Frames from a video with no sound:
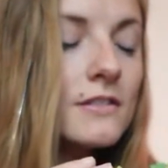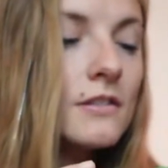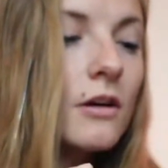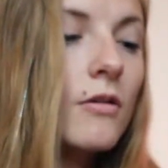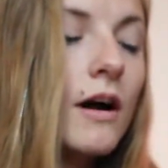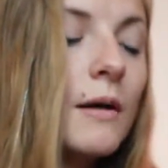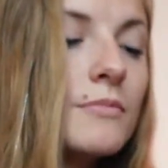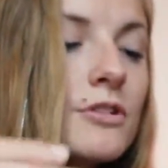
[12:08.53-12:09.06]
So
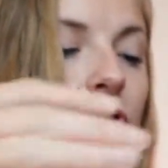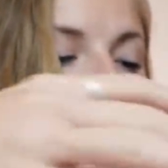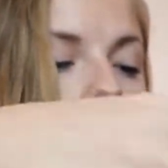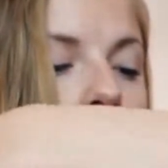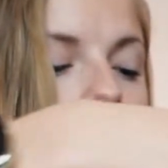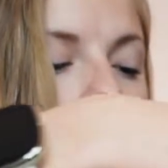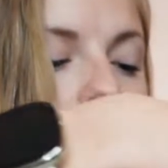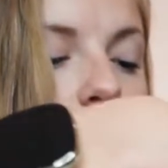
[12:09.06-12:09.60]
I'm just trying
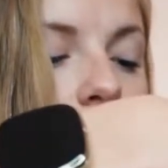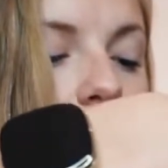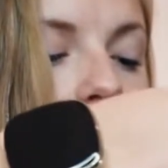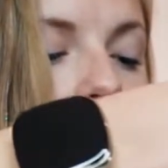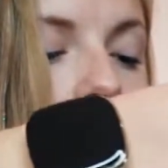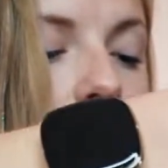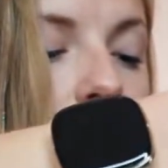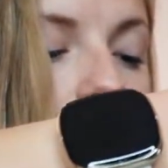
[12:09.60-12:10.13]
to be really
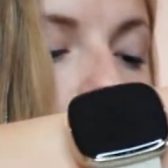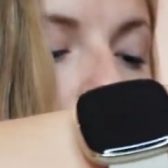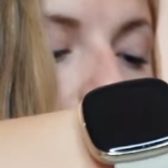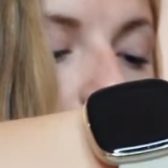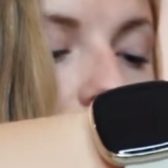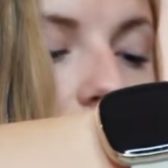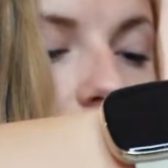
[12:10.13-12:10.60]
careful with this